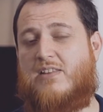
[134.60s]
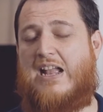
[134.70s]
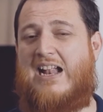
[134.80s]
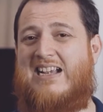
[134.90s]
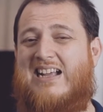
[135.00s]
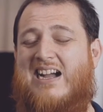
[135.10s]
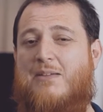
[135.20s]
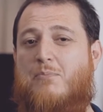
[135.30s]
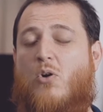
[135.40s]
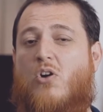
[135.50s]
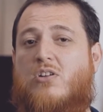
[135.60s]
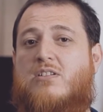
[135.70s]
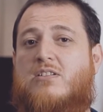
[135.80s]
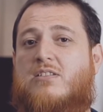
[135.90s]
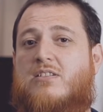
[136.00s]
and I
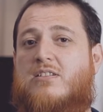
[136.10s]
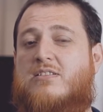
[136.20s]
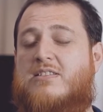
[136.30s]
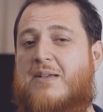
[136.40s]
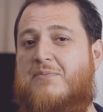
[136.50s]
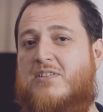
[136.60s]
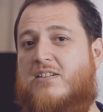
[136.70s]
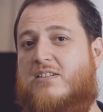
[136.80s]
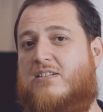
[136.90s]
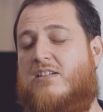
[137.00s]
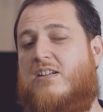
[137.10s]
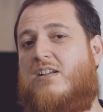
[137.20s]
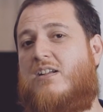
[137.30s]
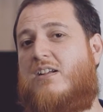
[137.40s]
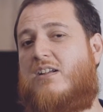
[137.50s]
bought uh, Samsung
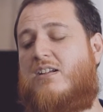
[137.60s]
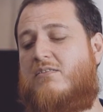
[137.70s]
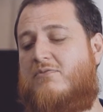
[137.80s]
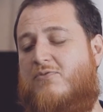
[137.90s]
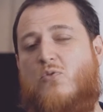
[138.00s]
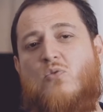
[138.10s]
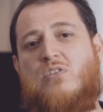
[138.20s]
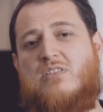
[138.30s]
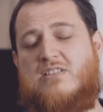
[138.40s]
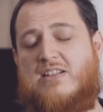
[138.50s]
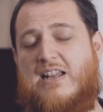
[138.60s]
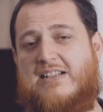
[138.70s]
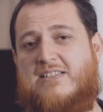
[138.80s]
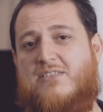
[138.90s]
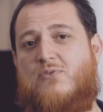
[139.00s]
uh, phone, this
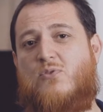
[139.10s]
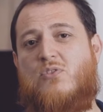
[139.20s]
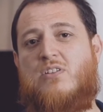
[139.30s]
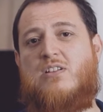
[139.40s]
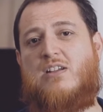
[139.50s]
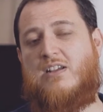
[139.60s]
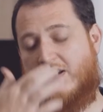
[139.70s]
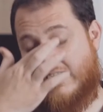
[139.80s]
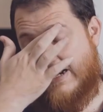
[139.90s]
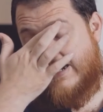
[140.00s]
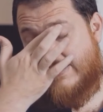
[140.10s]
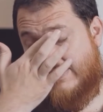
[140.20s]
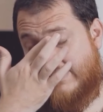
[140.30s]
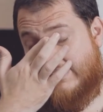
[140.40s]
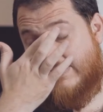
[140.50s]
Galaxy phone,
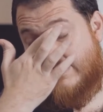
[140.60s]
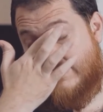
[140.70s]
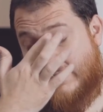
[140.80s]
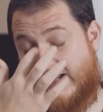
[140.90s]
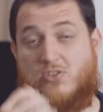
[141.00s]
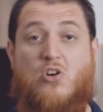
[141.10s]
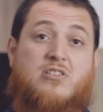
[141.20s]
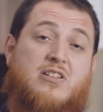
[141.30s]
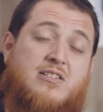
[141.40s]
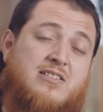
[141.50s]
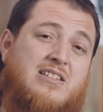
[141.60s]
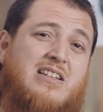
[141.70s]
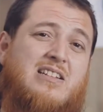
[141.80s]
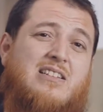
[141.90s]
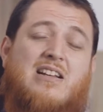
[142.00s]
and uh, I got the
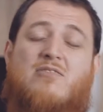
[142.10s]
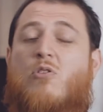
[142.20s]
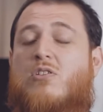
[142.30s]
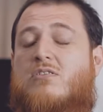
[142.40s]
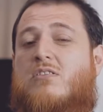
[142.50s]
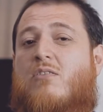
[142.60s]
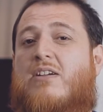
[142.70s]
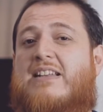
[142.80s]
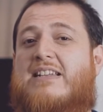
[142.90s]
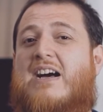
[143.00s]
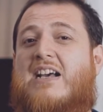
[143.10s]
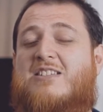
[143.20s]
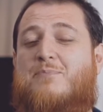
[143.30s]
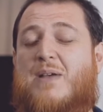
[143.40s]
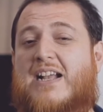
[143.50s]
receipt. That was a very
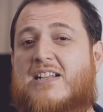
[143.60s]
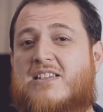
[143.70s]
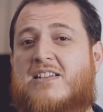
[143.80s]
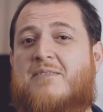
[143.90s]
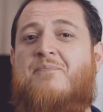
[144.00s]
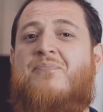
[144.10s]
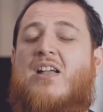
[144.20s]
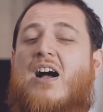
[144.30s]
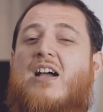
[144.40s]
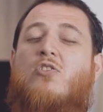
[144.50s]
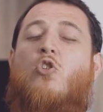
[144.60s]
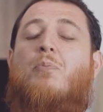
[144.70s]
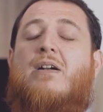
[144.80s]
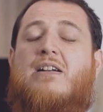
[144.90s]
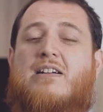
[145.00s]
nice packaging. I
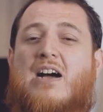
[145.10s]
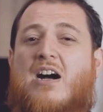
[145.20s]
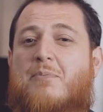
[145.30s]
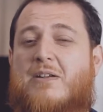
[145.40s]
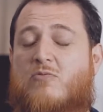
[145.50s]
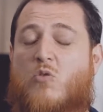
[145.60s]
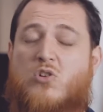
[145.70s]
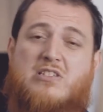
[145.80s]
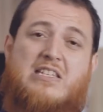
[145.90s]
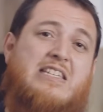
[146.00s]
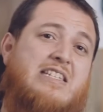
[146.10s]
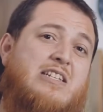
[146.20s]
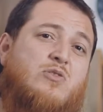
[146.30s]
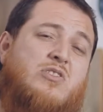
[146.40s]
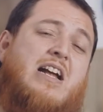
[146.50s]
opened it up. It was easy
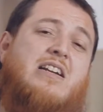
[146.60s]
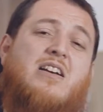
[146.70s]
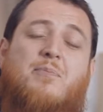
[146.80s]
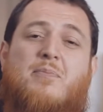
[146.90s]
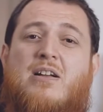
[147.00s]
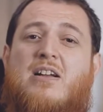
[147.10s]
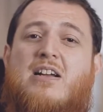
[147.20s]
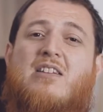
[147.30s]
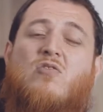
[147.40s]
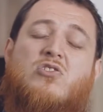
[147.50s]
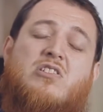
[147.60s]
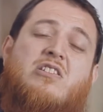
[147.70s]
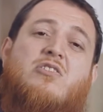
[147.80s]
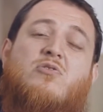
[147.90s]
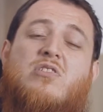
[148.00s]
to set up. It was
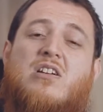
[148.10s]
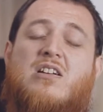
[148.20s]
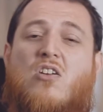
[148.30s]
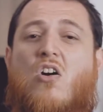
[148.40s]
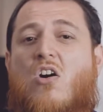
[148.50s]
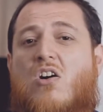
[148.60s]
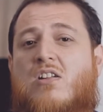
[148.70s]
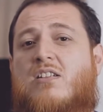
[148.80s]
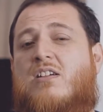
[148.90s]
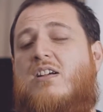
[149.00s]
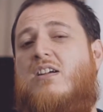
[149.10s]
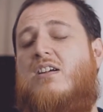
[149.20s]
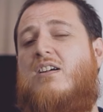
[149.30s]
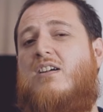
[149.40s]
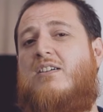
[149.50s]
easy to turn on
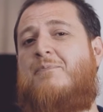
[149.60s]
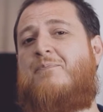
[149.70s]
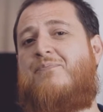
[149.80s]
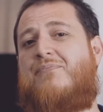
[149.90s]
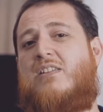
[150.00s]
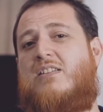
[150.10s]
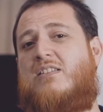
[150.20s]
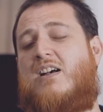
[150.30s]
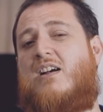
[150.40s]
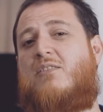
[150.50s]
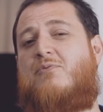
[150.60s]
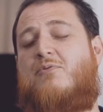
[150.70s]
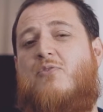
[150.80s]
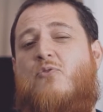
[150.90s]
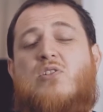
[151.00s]
um, the
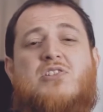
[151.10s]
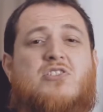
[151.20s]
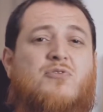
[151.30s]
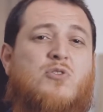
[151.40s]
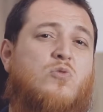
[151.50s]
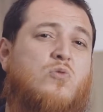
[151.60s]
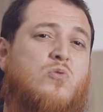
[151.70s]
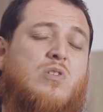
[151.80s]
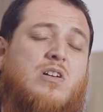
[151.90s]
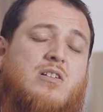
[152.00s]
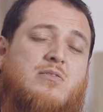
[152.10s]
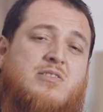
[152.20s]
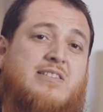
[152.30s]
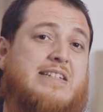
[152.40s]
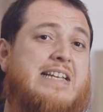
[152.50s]
first few uh,
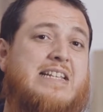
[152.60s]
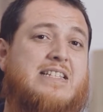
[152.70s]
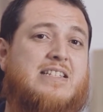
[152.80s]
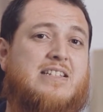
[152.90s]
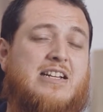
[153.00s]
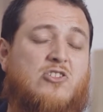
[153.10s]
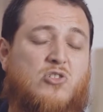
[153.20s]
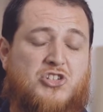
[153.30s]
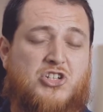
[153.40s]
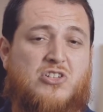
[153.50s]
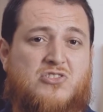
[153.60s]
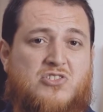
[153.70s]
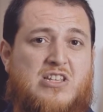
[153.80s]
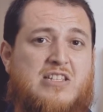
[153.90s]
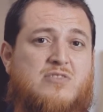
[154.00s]
screens, introduction
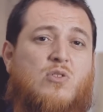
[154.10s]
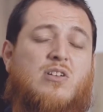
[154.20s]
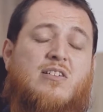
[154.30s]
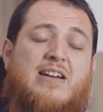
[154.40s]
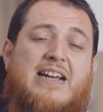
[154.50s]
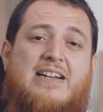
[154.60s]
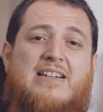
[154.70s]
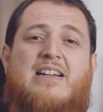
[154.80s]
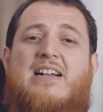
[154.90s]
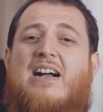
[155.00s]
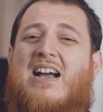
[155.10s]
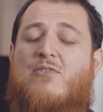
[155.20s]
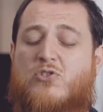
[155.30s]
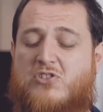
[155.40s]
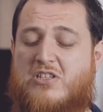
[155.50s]
screens were great. I
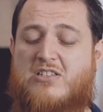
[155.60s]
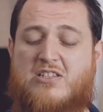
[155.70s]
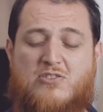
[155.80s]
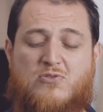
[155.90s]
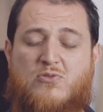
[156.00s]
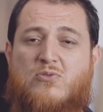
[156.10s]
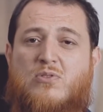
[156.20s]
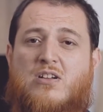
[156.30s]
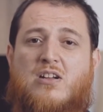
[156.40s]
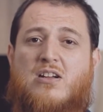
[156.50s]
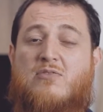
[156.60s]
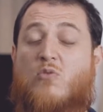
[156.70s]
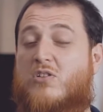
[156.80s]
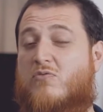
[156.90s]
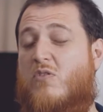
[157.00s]
was easy to, uh, it
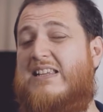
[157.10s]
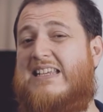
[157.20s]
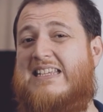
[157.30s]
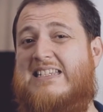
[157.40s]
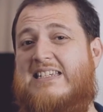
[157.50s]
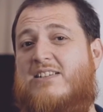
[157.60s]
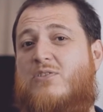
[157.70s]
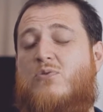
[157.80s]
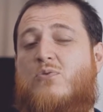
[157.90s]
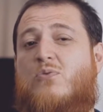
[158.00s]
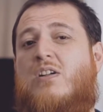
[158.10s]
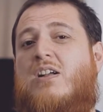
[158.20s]
was very easier to,